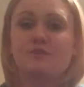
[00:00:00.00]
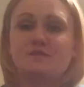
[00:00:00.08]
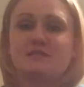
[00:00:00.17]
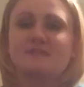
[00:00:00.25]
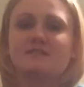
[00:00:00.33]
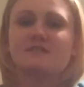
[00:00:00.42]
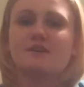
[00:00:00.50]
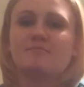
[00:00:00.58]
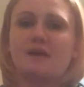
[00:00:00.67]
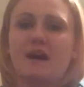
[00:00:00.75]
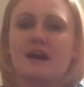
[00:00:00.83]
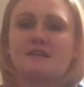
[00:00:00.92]
those things
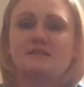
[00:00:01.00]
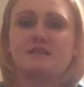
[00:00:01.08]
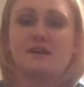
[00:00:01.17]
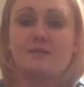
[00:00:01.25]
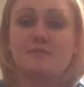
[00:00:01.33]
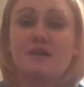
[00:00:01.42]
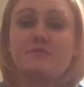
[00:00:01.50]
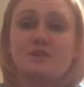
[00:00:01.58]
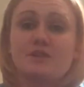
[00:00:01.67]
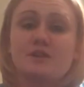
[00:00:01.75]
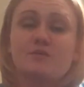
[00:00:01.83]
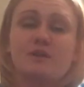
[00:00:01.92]
combined,
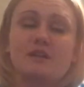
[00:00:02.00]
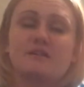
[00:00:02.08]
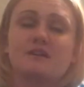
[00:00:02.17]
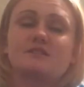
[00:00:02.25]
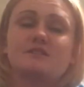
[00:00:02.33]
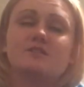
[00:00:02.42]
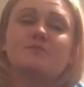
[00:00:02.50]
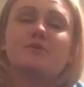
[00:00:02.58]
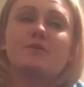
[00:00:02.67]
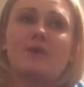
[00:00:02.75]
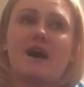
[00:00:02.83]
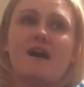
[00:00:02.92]
everything went like
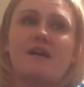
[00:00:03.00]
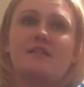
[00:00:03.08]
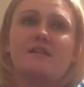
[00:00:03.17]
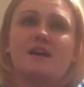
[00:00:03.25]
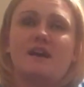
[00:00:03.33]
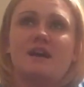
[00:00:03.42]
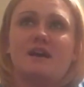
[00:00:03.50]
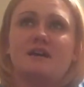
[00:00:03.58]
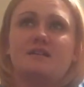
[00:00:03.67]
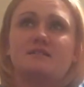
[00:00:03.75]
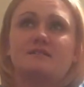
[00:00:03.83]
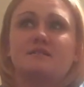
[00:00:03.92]
super well,
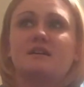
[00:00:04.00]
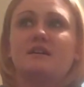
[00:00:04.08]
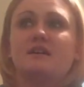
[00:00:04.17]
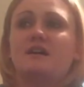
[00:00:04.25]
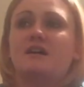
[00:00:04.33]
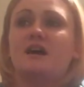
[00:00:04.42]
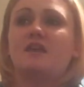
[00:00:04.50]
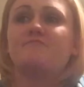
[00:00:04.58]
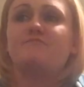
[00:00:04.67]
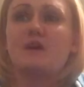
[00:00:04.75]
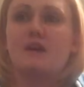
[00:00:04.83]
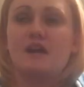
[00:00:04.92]
and I'm
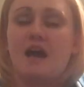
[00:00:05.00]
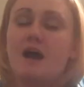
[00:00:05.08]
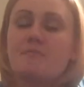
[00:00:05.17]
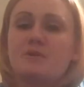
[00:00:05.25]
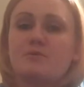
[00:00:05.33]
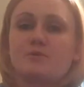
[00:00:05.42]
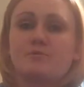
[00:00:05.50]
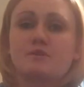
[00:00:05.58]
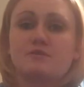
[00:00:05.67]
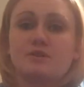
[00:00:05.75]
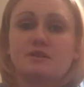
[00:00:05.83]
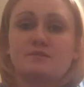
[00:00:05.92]
very happy with the
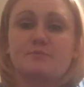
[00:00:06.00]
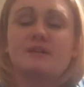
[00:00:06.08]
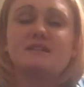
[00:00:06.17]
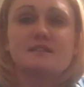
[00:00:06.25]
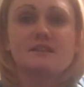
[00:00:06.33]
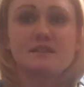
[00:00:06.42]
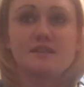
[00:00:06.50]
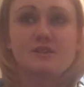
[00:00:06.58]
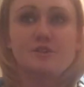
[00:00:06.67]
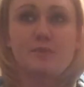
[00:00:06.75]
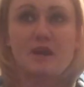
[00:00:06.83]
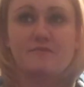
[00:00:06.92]
results. Please continue
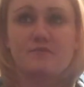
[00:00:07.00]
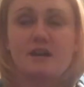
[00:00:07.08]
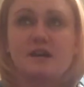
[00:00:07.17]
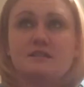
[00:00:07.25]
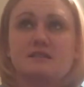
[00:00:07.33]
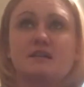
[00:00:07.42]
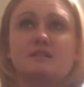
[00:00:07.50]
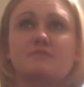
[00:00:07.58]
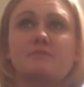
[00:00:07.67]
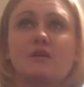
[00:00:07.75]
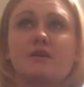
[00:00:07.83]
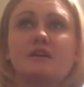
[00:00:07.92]
to pray for us that
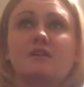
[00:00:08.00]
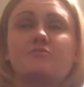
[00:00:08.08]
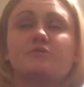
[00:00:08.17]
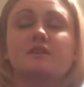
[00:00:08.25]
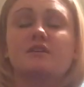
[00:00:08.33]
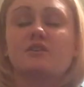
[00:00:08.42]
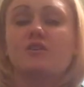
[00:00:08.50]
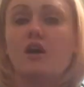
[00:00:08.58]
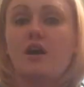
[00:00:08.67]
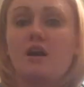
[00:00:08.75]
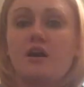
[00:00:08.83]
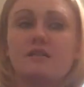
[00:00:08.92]
tomorrow I get a really good
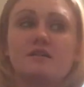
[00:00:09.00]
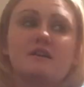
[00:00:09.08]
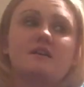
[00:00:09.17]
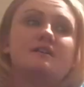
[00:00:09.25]
call